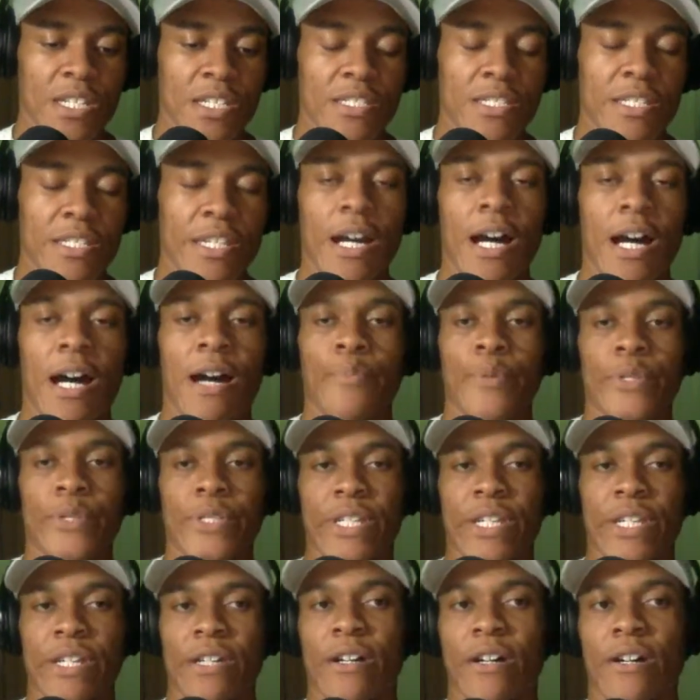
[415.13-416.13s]
the
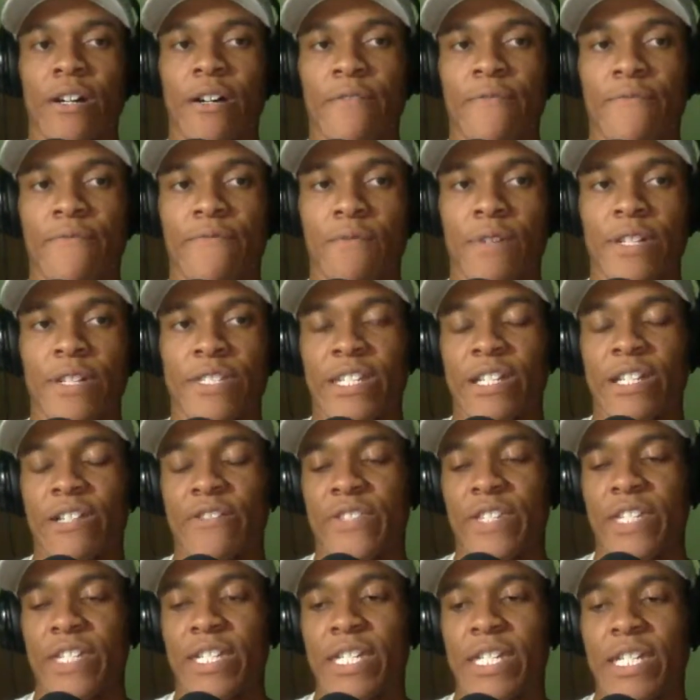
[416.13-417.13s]
opposite of what they're
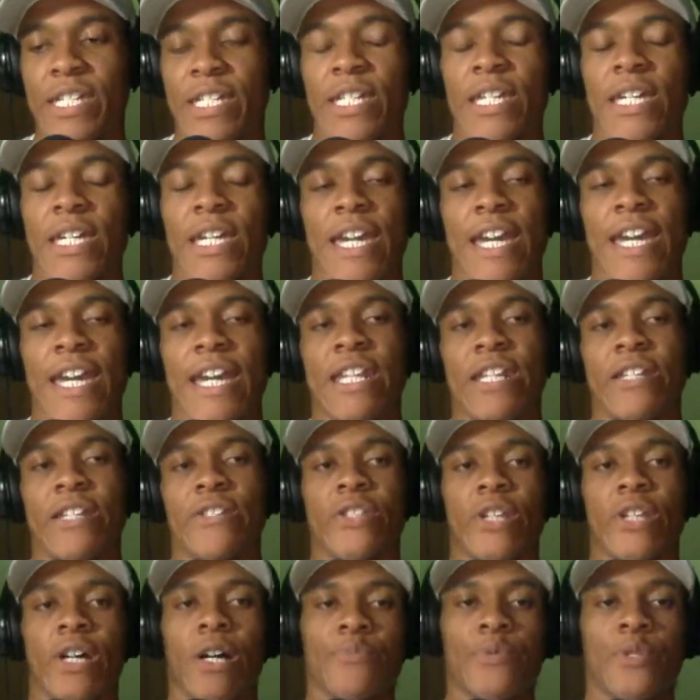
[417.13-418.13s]
thinking. And
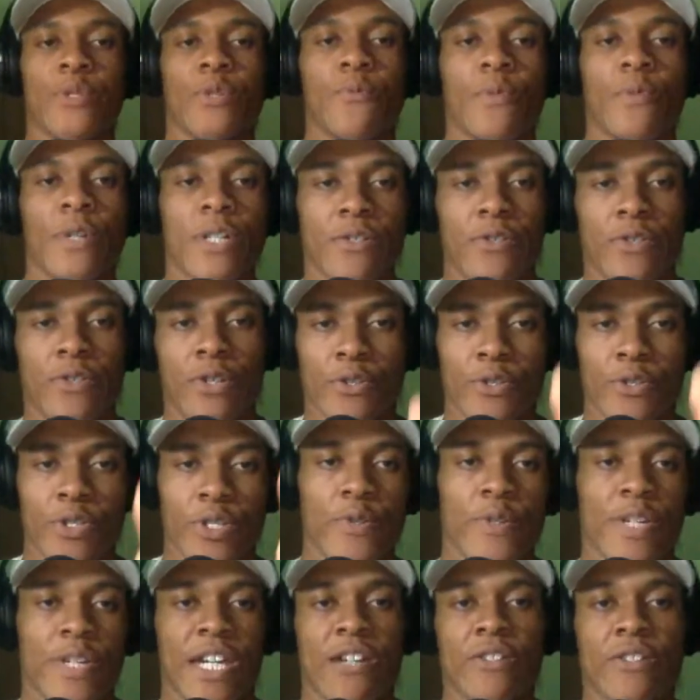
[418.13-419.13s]
it's up to one of those
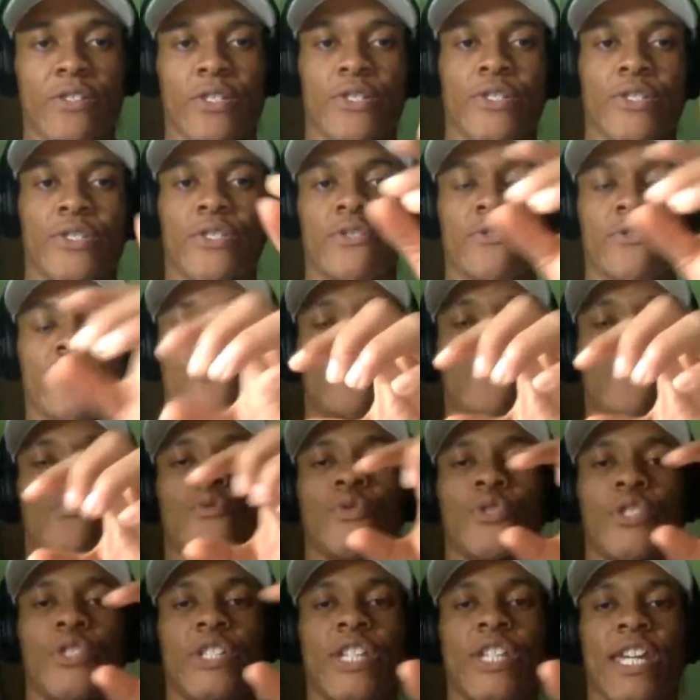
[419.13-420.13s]
two characters
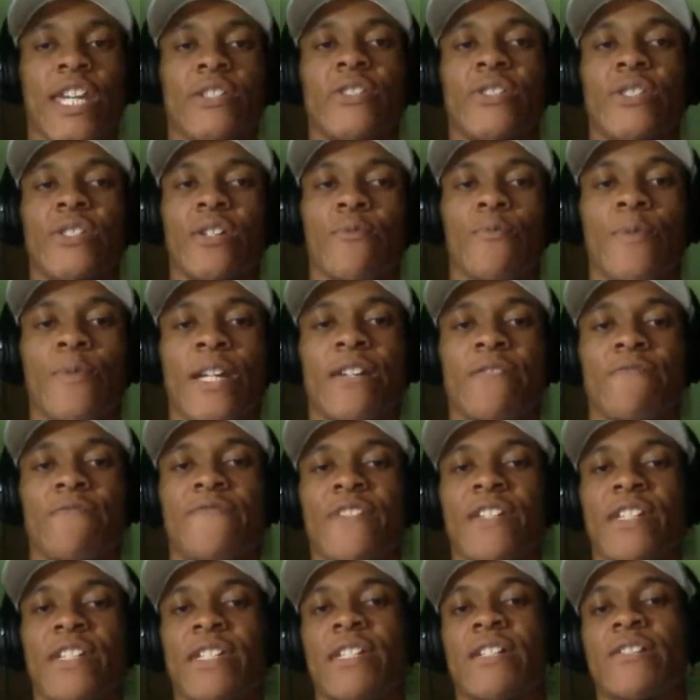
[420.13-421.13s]
to change their way of
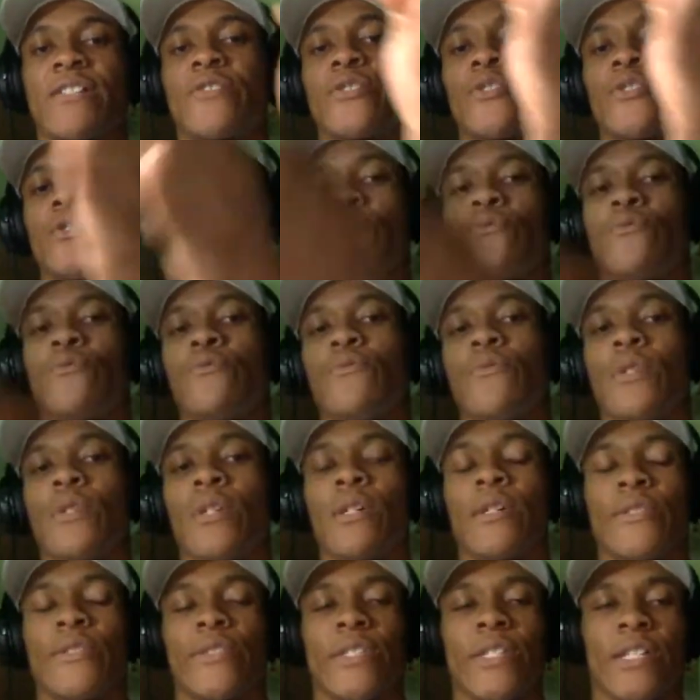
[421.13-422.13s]
thinking to
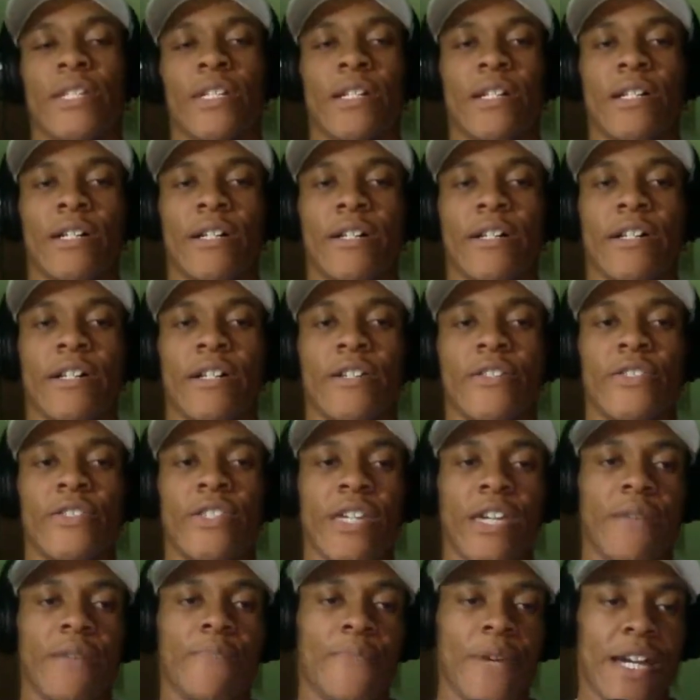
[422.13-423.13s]

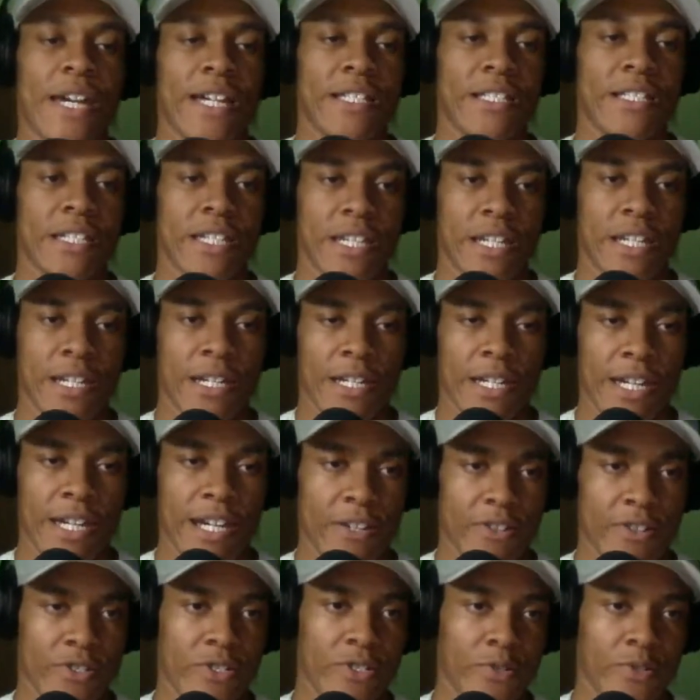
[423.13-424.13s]
the impact
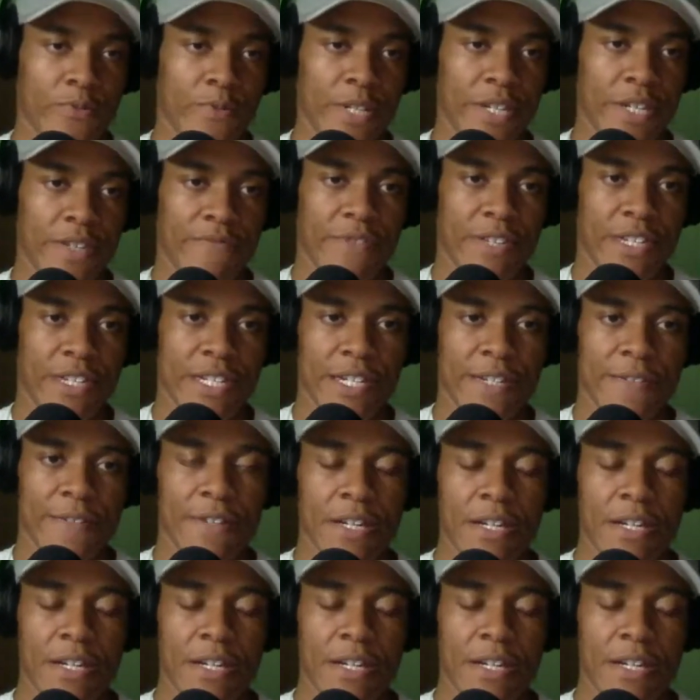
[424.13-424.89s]
character's way of thinking.